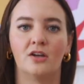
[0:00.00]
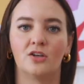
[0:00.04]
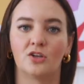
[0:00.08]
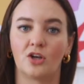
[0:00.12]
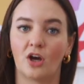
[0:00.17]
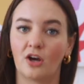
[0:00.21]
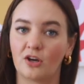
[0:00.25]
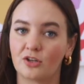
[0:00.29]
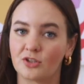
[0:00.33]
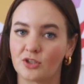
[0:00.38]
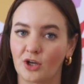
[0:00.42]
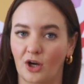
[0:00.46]

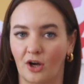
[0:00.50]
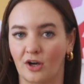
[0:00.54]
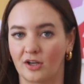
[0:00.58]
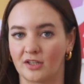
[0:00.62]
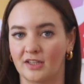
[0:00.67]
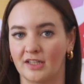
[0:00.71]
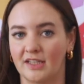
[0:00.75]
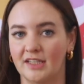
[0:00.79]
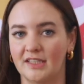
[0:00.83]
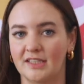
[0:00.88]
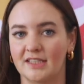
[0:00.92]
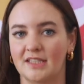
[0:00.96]
Dark
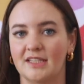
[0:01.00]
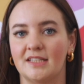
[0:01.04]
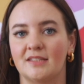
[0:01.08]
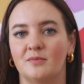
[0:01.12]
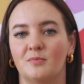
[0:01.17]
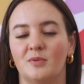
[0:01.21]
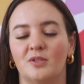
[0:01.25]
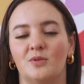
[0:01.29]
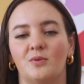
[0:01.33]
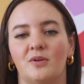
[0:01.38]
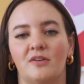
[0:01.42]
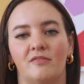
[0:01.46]
chocolate is
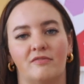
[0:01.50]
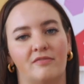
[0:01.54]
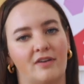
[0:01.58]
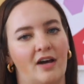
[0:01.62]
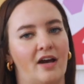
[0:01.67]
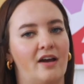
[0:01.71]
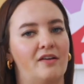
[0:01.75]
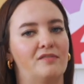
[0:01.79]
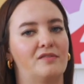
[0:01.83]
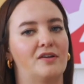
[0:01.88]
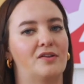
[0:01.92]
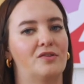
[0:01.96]
between
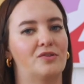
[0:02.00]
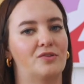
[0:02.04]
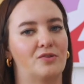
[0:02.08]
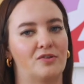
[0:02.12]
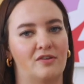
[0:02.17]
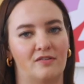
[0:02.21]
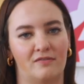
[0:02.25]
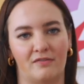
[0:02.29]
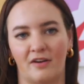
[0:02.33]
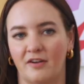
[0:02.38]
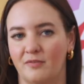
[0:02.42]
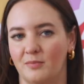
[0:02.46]
5 and
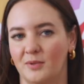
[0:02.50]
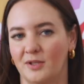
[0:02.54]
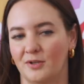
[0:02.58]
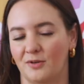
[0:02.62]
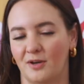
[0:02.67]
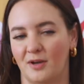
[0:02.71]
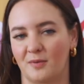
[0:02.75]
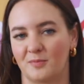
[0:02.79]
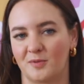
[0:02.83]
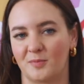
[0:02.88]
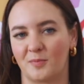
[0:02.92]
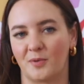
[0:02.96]
35
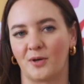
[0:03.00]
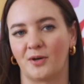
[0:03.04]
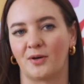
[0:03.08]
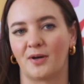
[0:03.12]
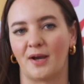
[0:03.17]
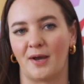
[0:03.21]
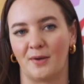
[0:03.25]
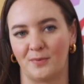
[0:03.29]
milligrams per